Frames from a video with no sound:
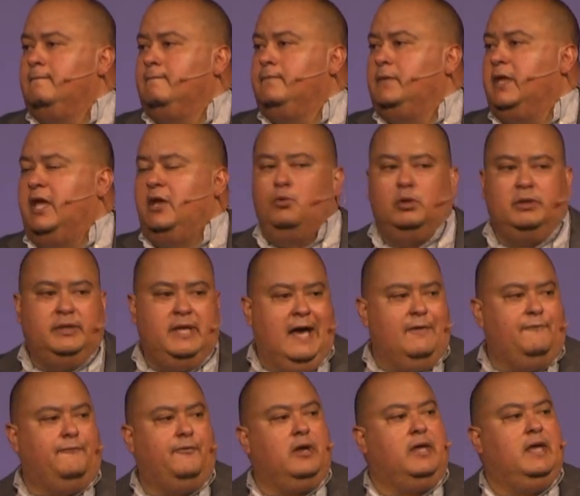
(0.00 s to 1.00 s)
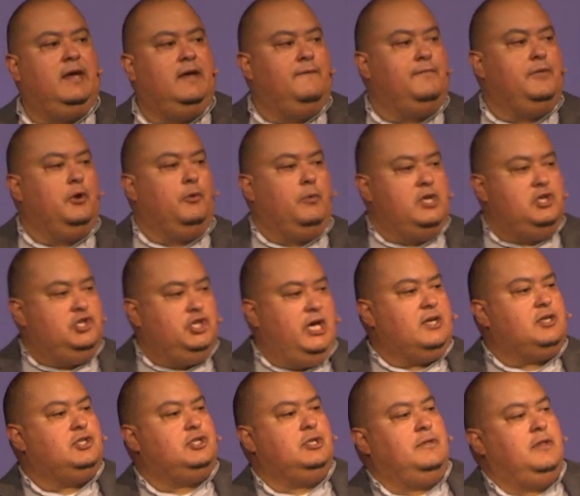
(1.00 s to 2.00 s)
He will not forgive the
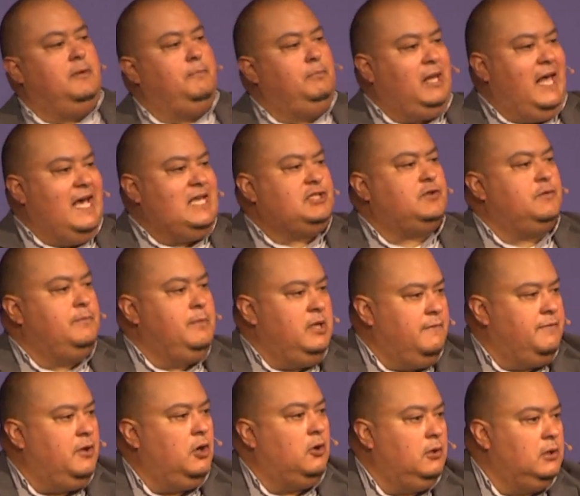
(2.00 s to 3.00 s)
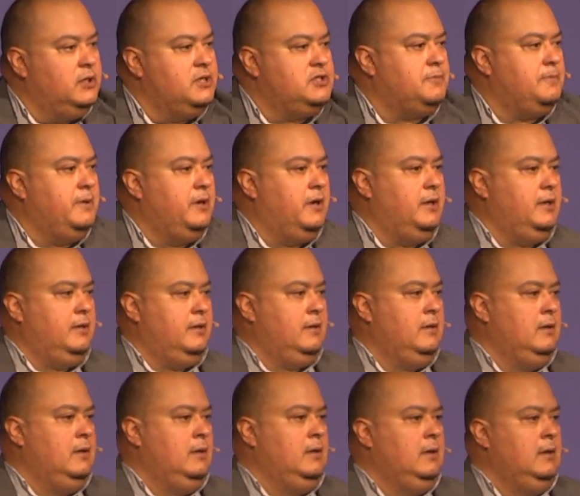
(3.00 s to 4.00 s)
rejection, the blasphemy of the Holy Spirit,
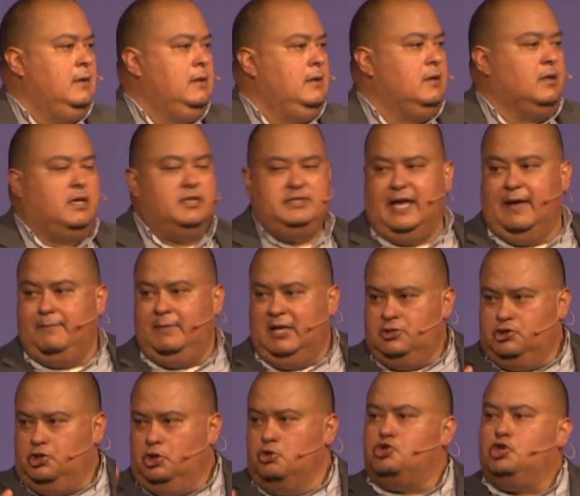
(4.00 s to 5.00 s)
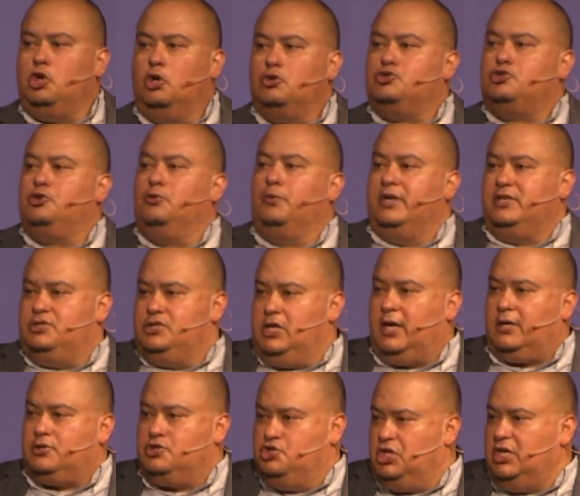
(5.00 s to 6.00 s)
because that means you chose to
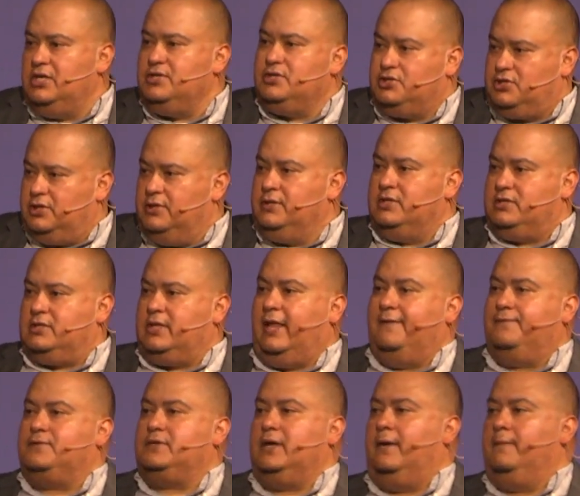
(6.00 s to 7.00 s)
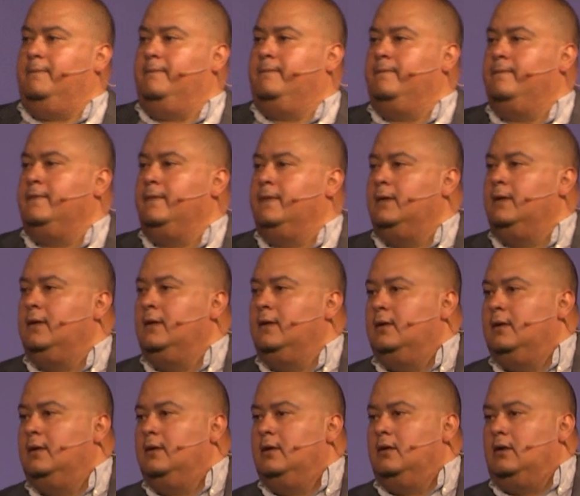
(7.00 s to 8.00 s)
reject Jesus in this lifetime.
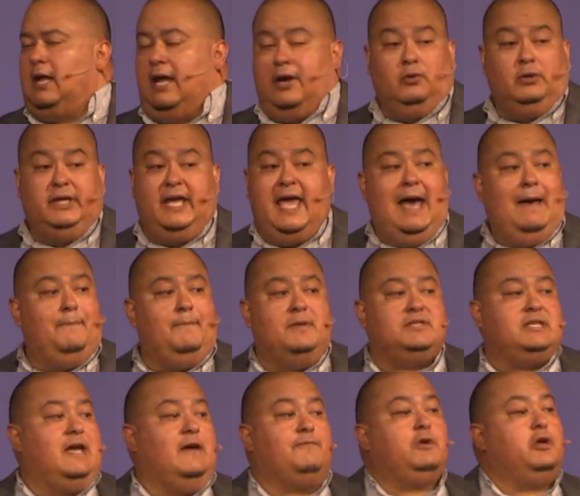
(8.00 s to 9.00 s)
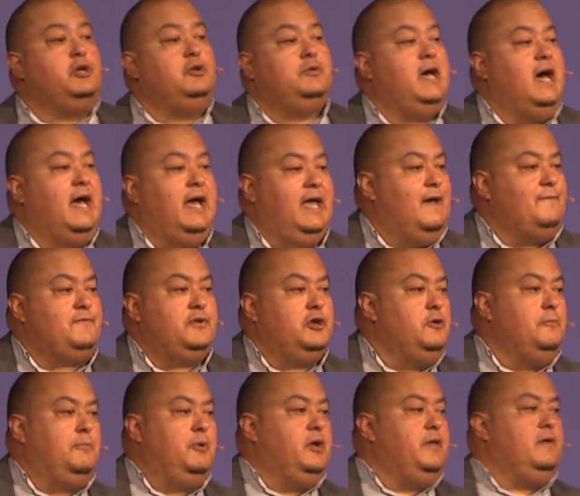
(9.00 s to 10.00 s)
That only happens after you die, after you
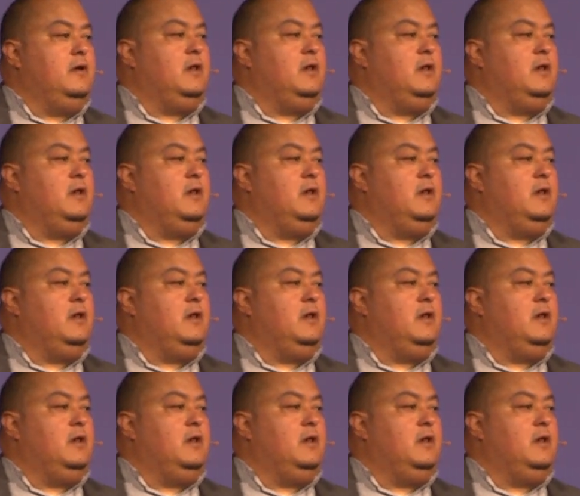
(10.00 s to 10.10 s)
breathe your